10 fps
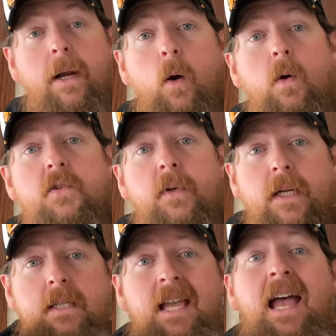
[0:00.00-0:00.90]
always
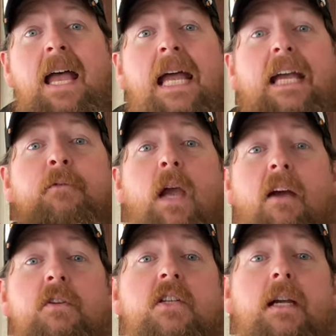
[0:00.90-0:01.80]
forgets. If you
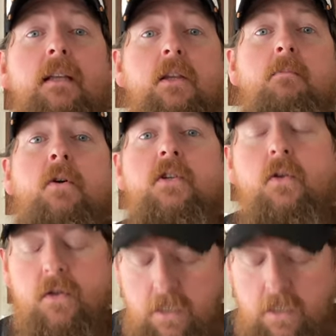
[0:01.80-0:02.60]
haven't checked out the merch store, there's a